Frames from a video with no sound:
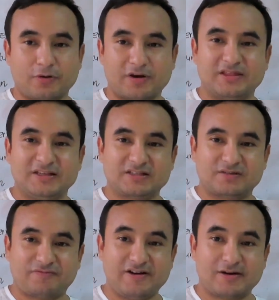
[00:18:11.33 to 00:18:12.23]
Okay,
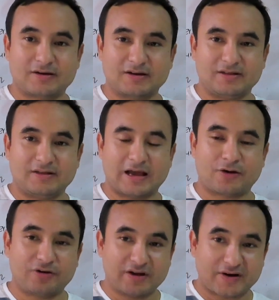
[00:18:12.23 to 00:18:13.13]
these fit
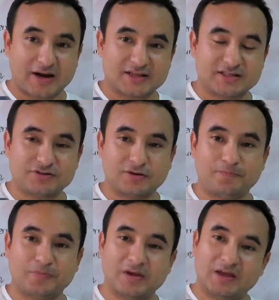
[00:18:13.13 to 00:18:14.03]
acute nephritic
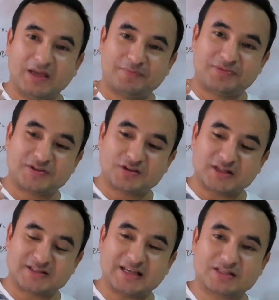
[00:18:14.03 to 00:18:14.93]
syndrome. If
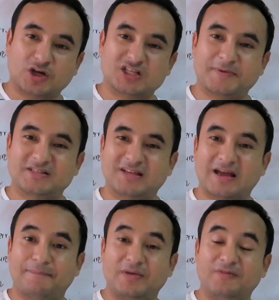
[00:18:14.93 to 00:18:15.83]
such patient
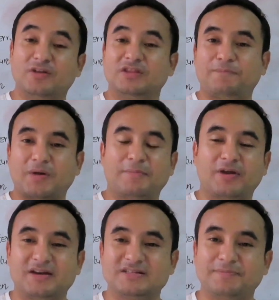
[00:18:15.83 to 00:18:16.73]
have even the
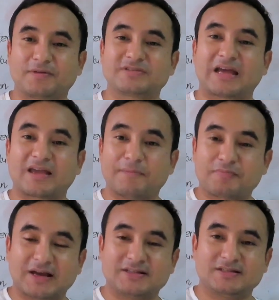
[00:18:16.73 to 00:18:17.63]
pulmonary symptoms like
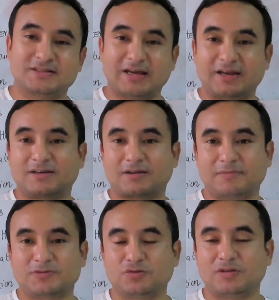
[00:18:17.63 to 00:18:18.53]
hemoptysis, then it
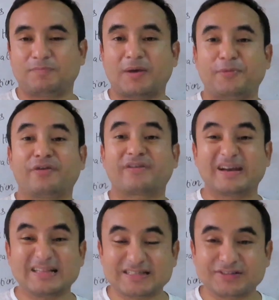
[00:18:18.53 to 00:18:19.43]
comes to the pulmonary
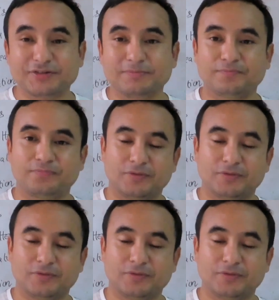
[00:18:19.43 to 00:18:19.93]
renal syndrome.